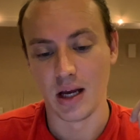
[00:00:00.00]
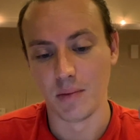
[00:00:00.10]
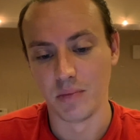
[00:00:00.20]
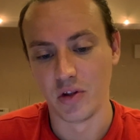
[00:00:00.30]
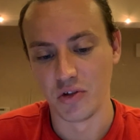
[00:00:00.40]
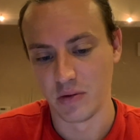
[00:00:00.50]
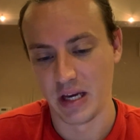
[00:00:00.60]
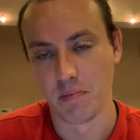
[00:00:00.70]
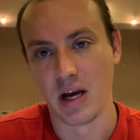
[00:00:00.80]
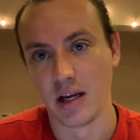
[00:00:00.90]
Those are
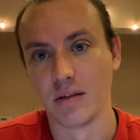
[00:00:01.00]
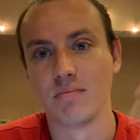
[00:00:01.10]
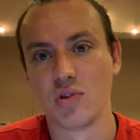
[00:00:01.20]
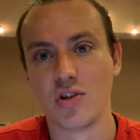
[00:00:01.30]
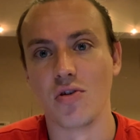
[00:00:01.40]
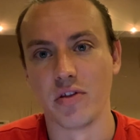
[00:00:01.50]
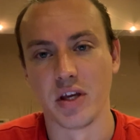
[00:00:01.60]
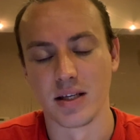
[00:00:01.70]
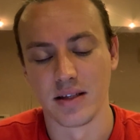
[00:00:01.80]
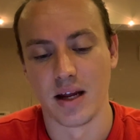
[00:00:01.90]
like my 2
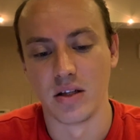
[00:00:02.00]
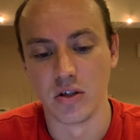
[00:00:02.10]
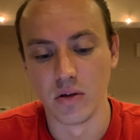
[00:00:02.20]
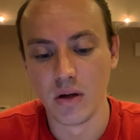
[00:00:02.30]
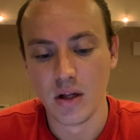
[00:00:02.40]
things that I do.